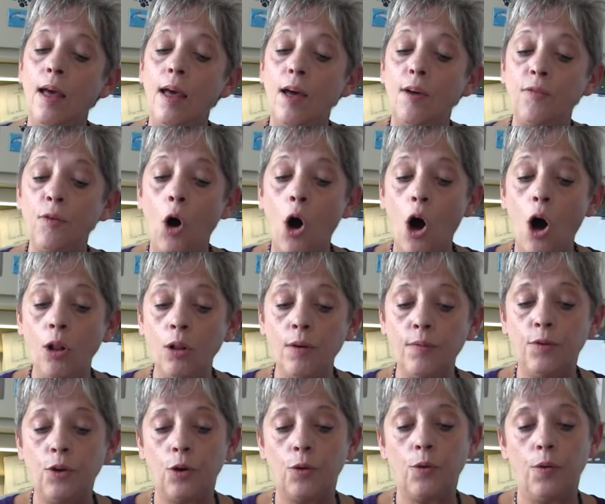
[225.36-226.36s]
If all
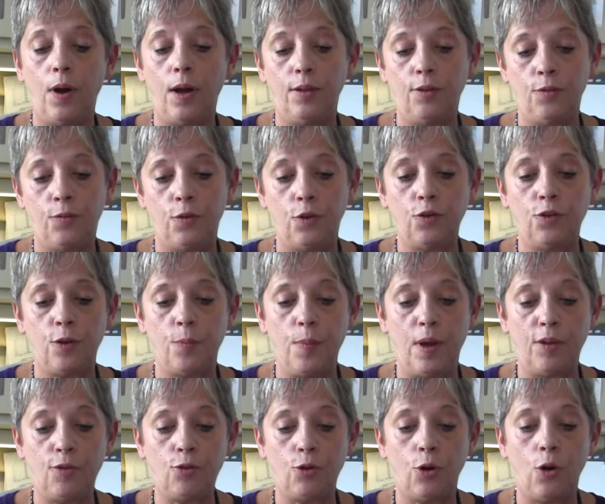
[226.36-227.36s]
of your grades for a
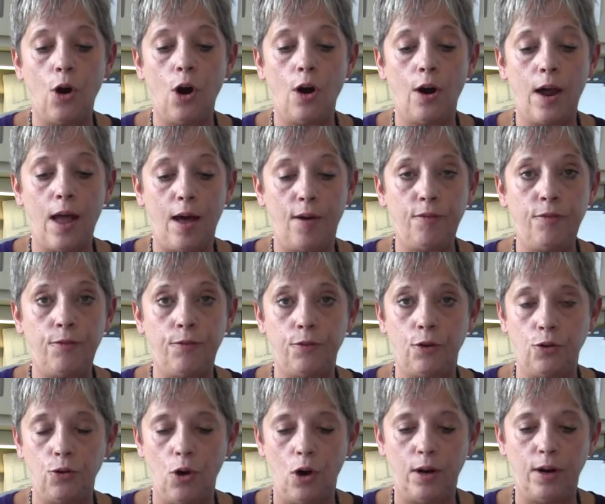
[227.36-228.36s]
semester are F
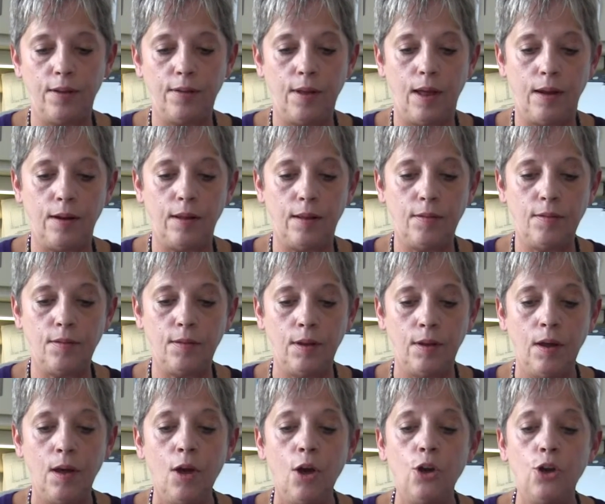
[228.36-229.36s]
for non-attendance,
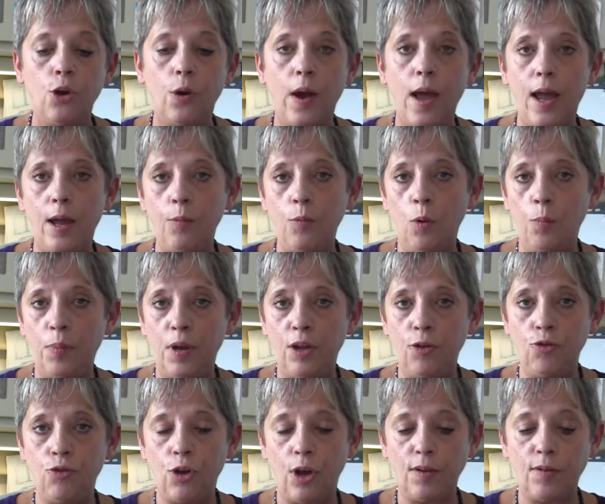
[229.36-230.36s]
your aid will be
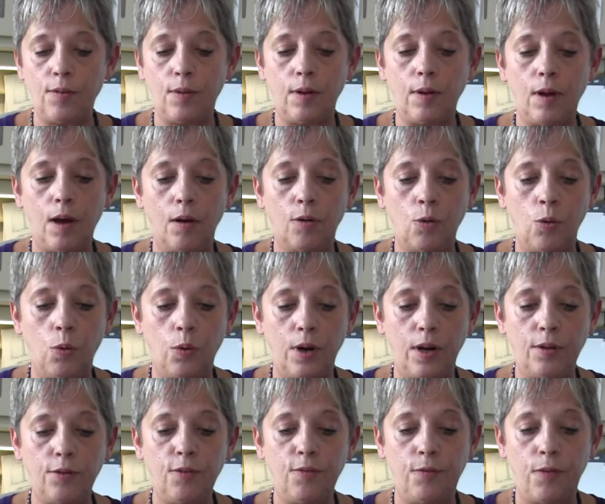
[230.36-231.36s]
adjusted
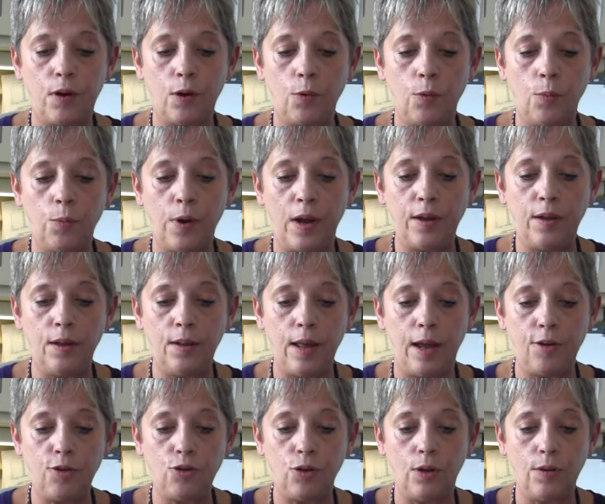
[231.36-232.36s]
according to federal
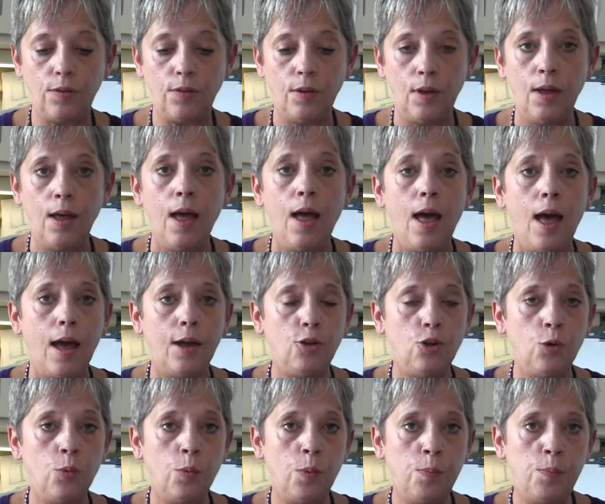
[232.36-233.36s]
regulations,
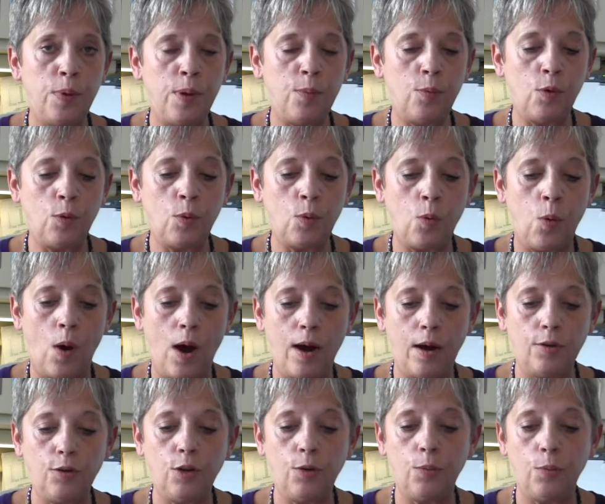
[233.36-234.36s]
and you will be
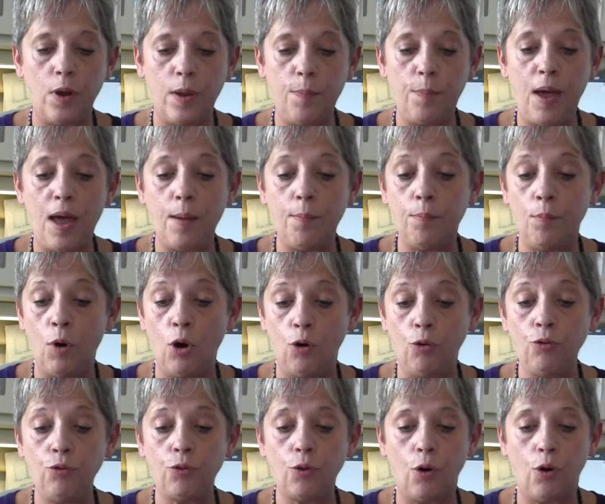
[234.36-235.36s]
required to repay
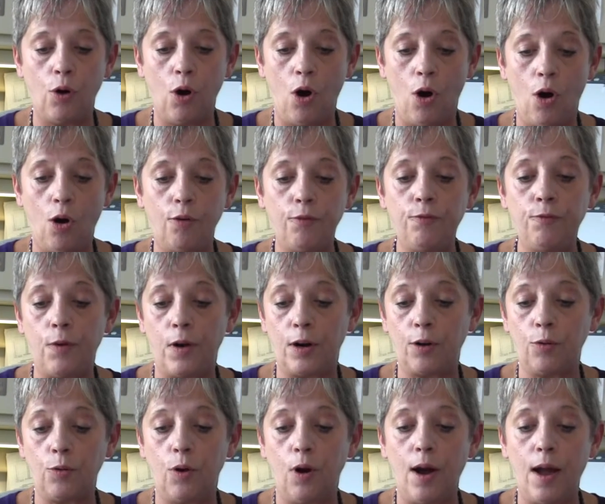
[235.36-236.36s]
most or all
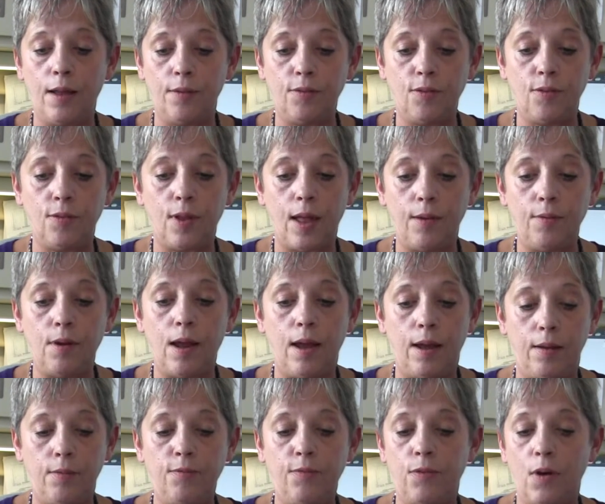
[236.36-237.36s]
federal and state
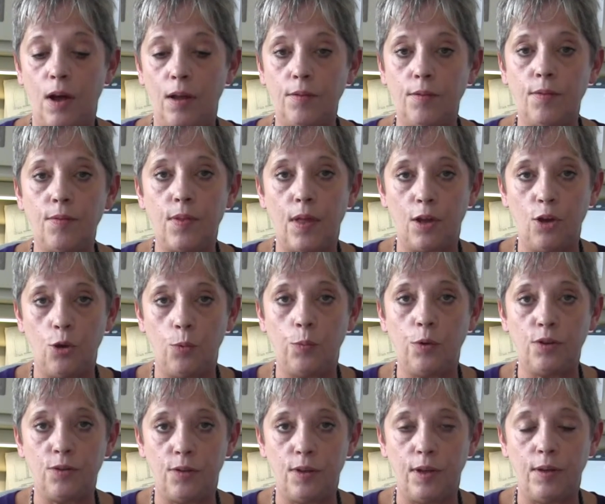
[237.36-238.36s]
aid funds that you
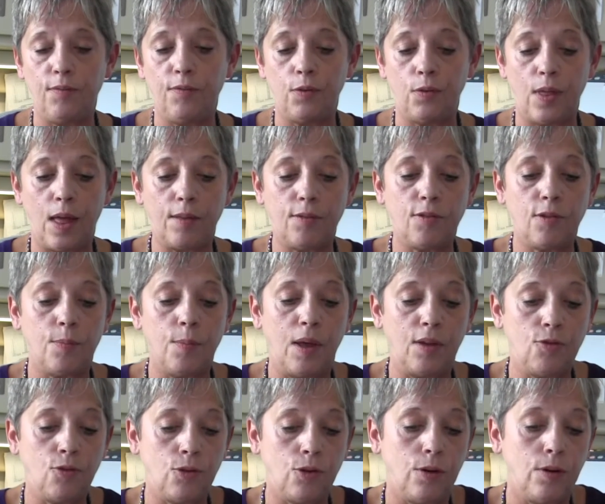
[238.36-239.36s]
receive for that
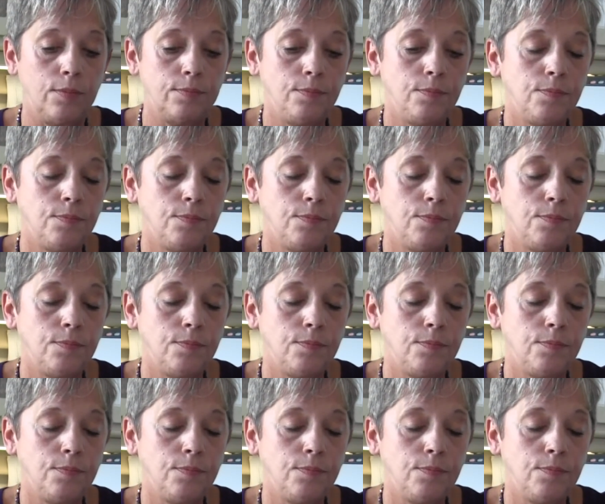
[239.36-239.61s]
semester.